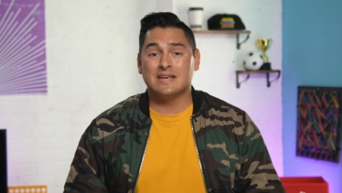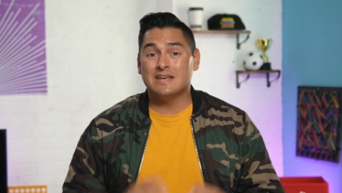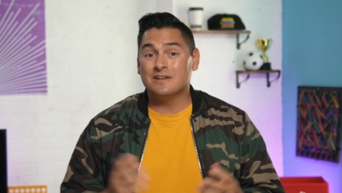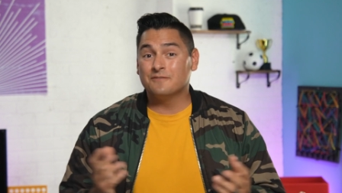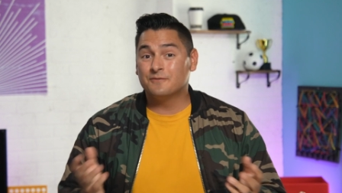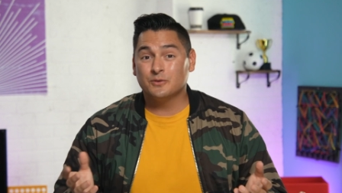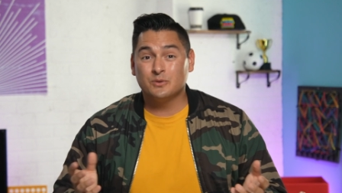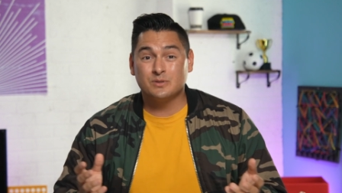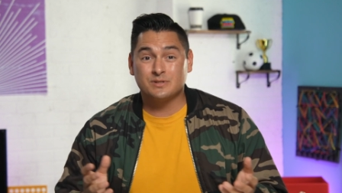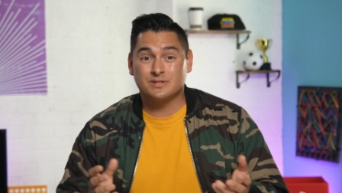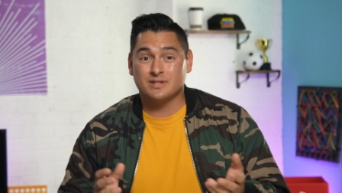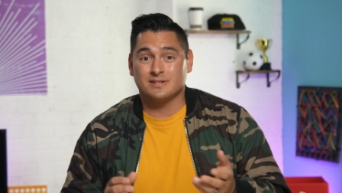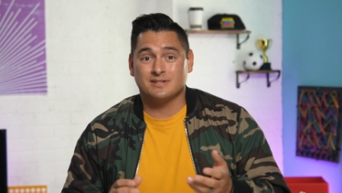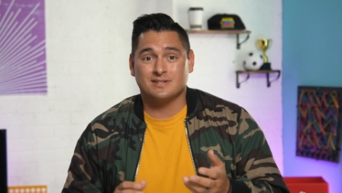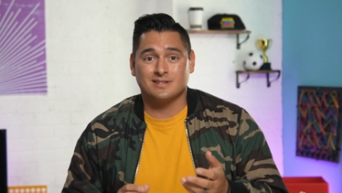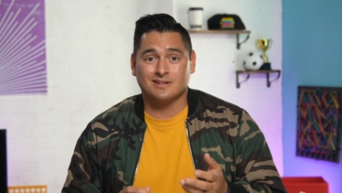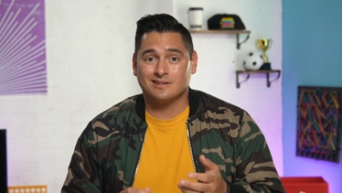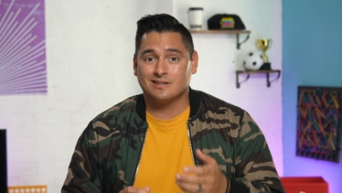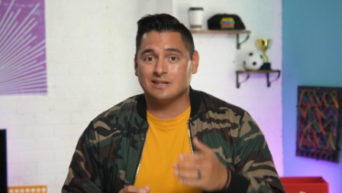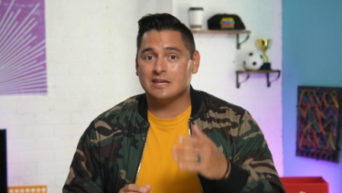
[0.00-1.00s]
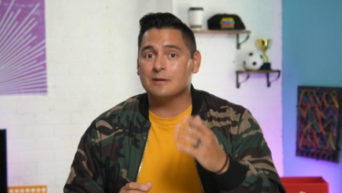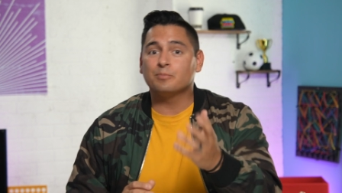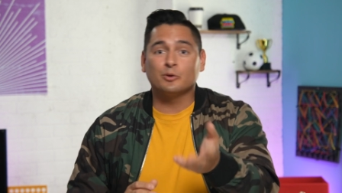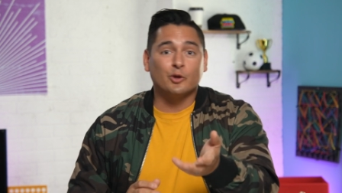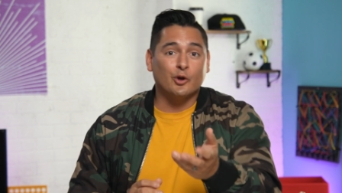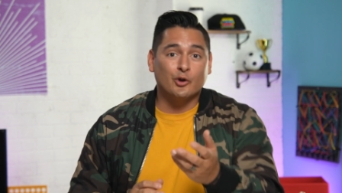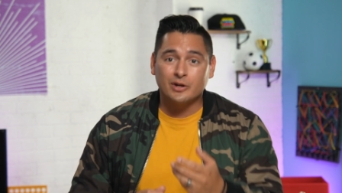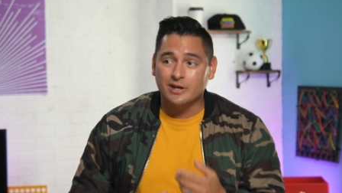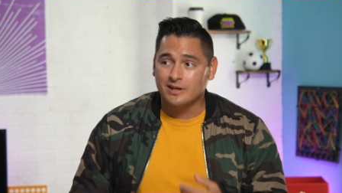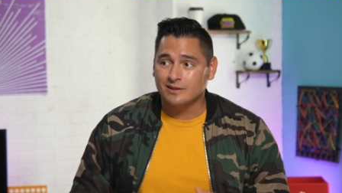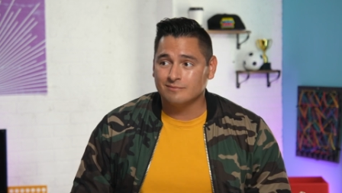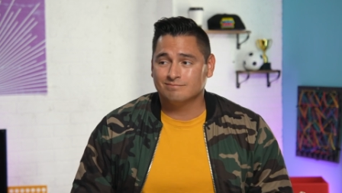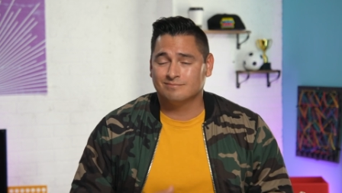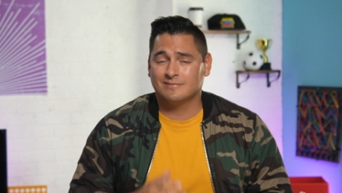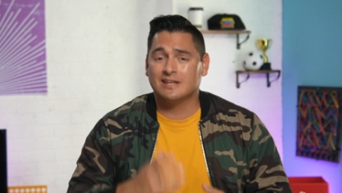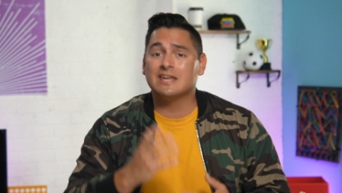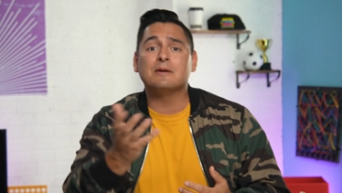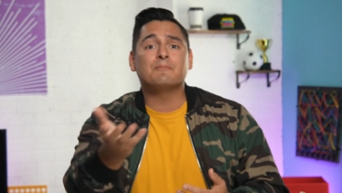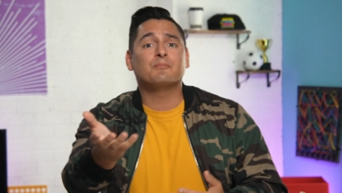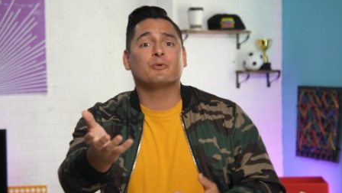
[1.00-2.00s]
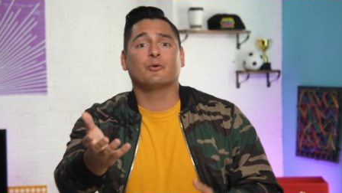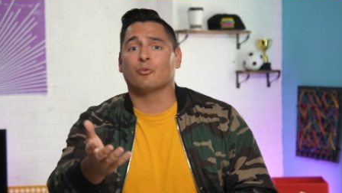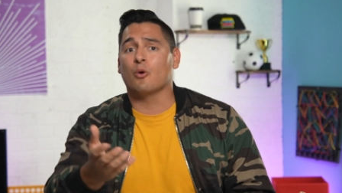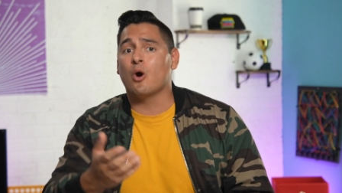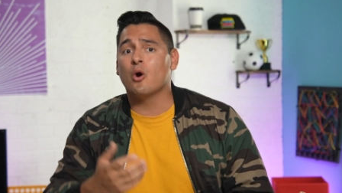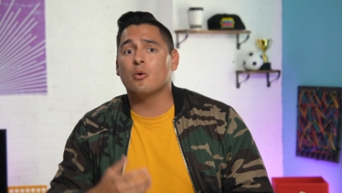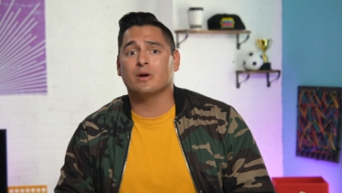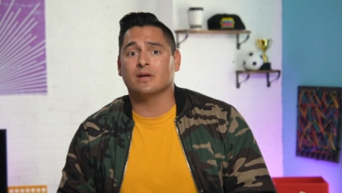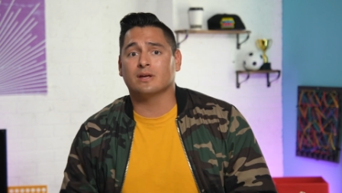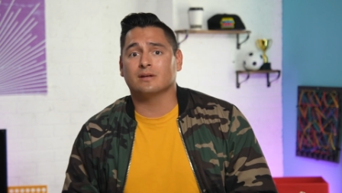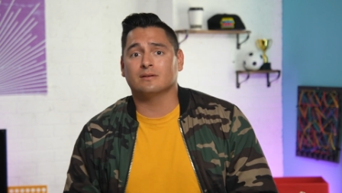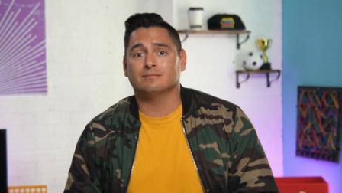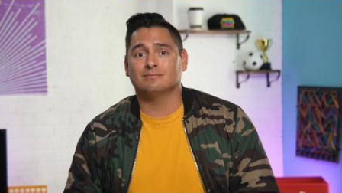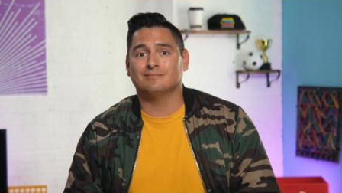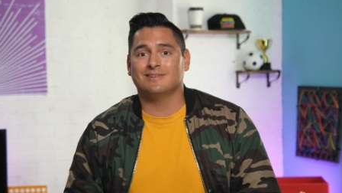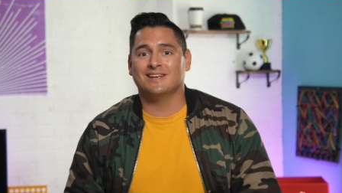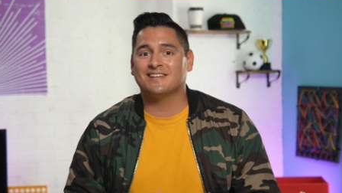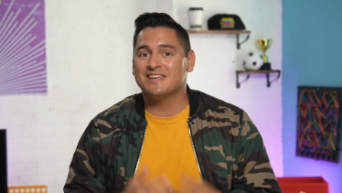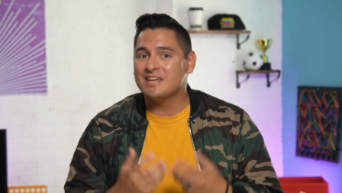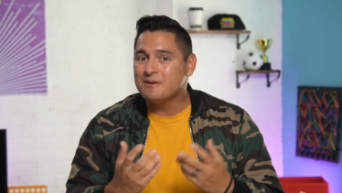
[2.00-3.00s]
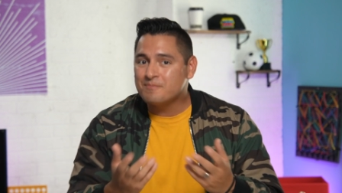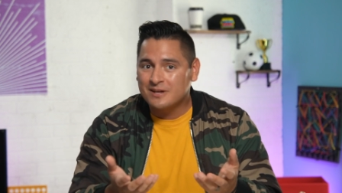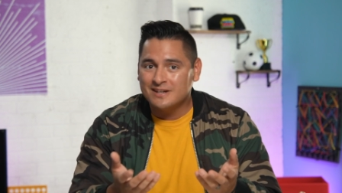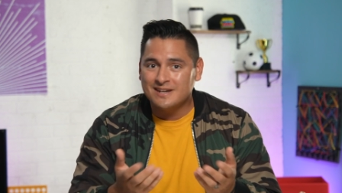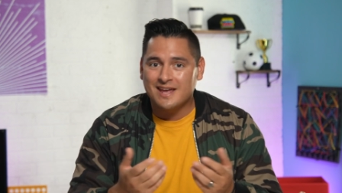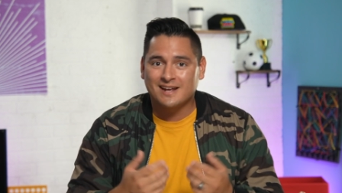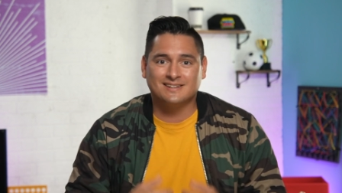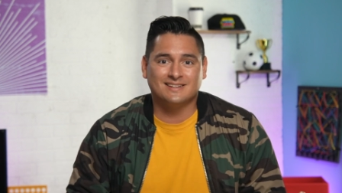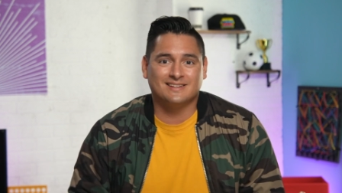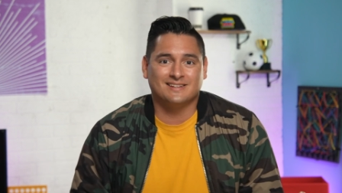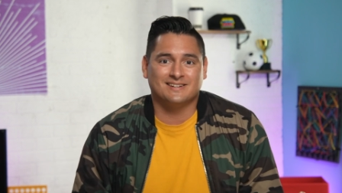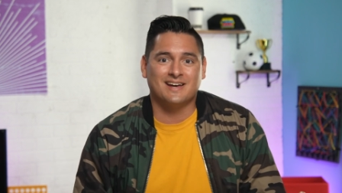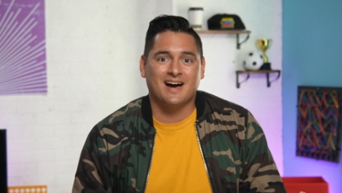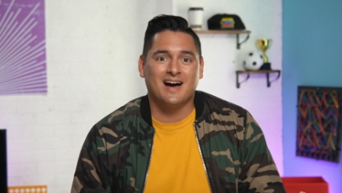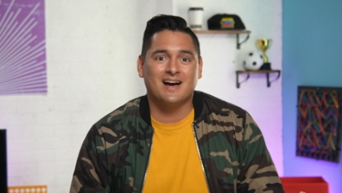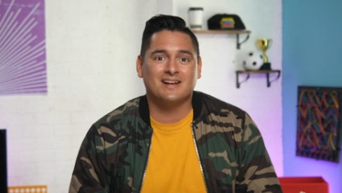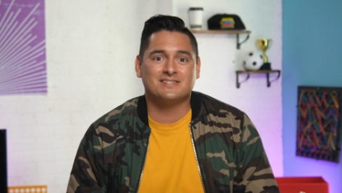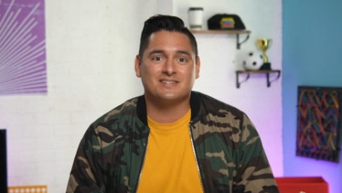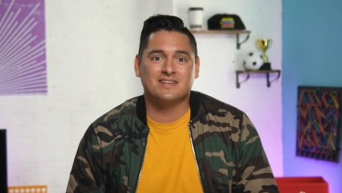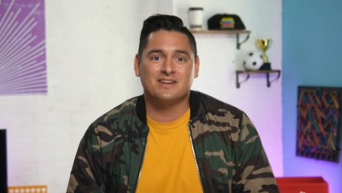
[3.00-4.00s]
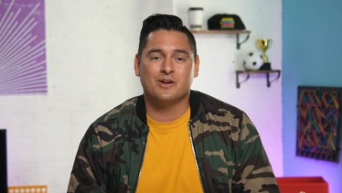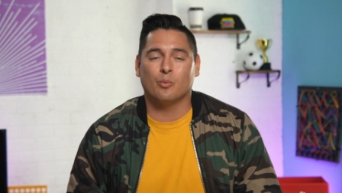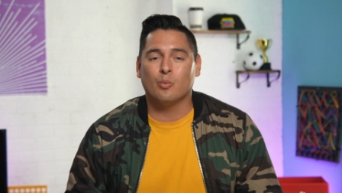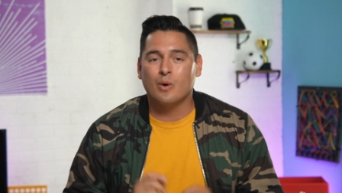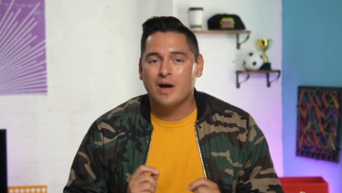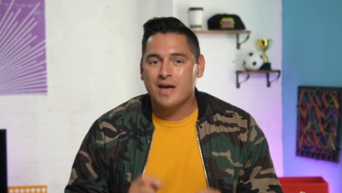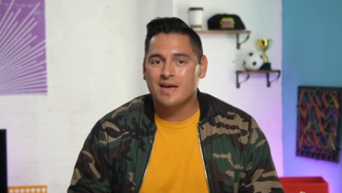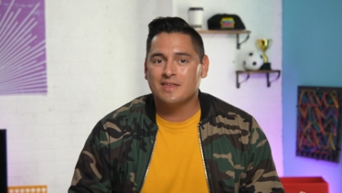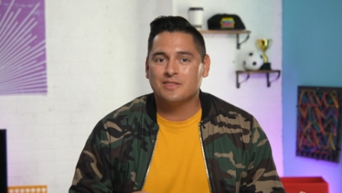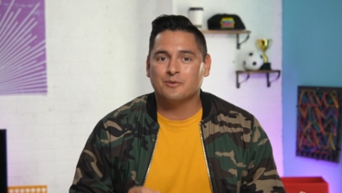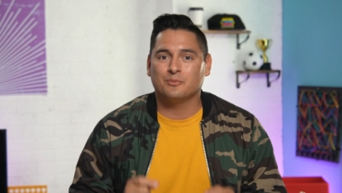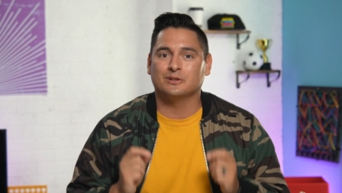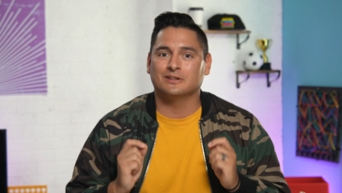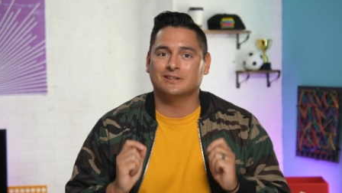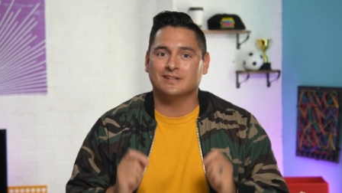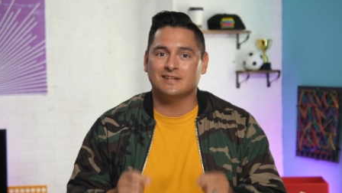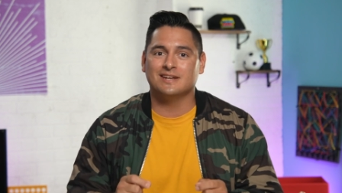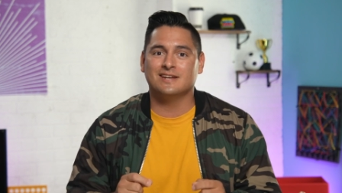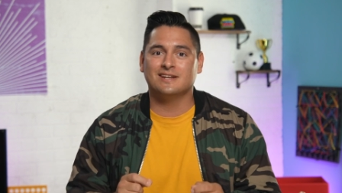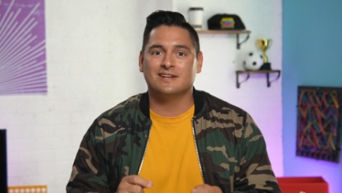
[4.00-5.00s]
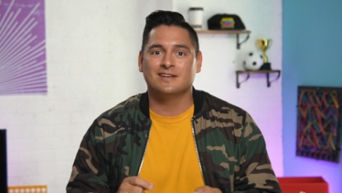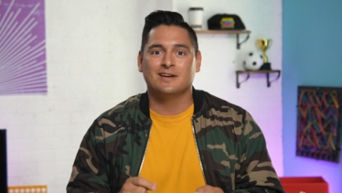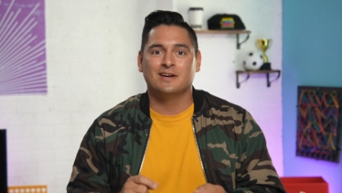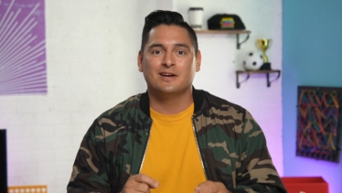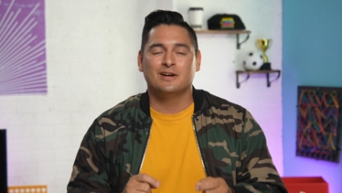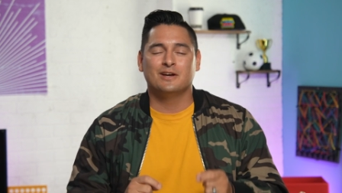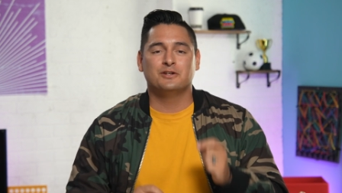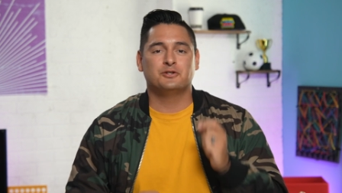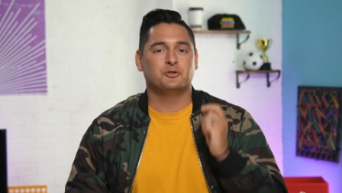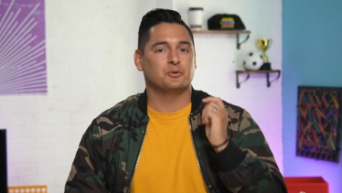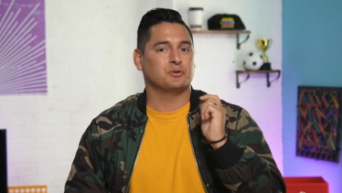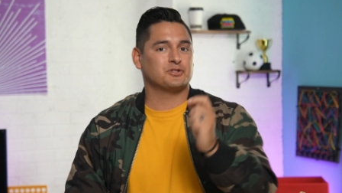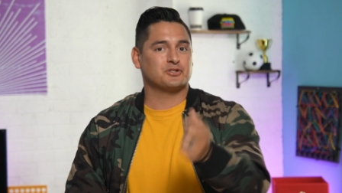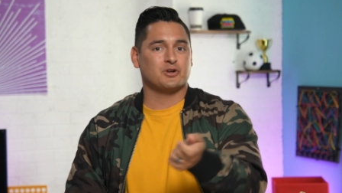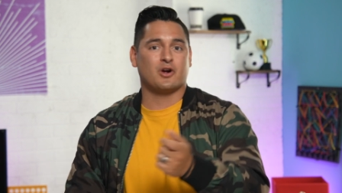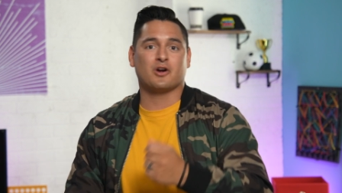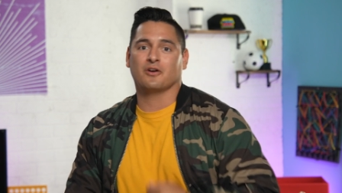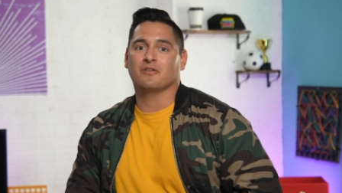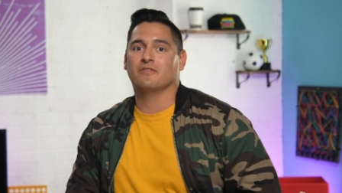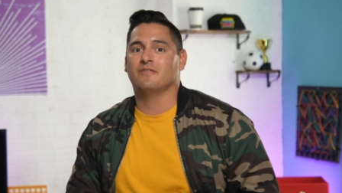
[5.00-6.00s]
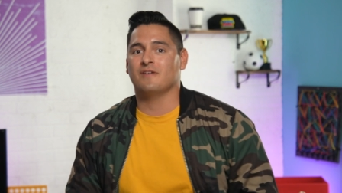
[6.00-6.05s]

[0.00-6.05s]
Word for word: to influence us to keep learning, keep growing, and keep connecting the dots in a way that will lead to a stronger